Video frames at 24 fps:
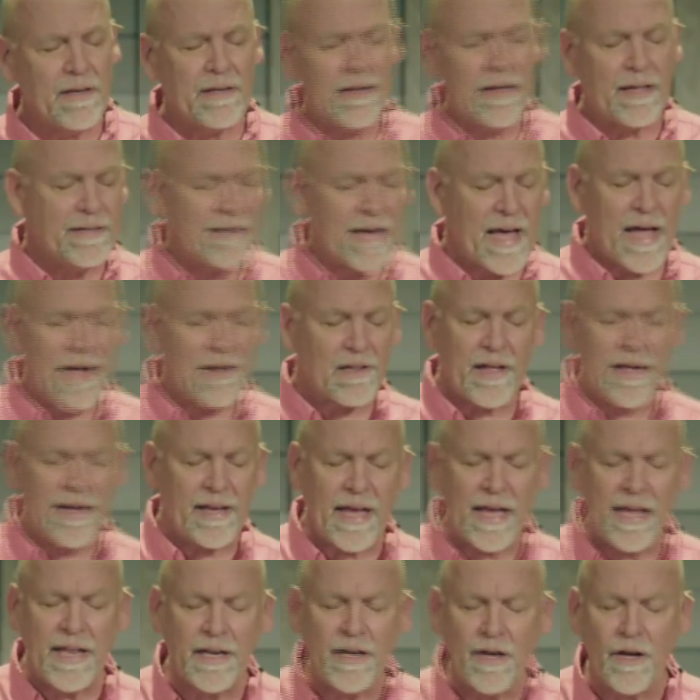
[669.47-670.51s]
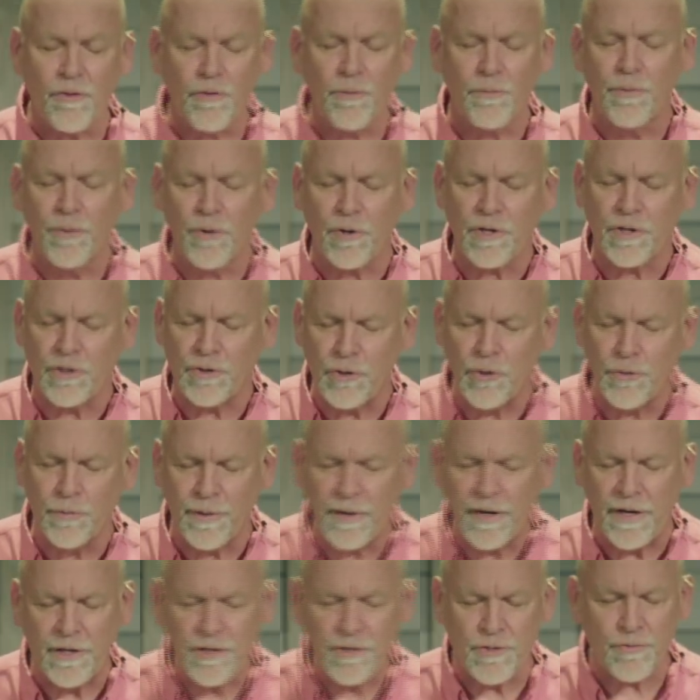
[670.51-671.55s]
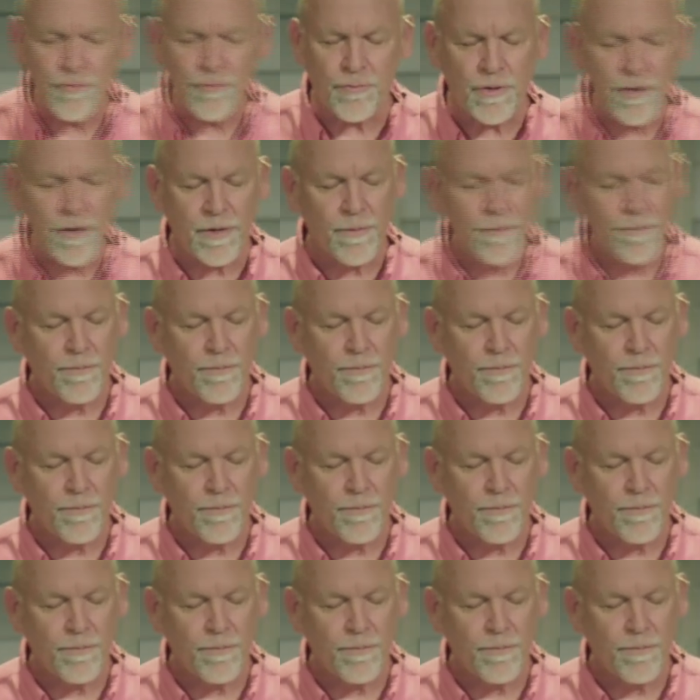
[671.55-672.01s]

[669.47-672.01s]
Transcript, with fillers: not like any other book in human history.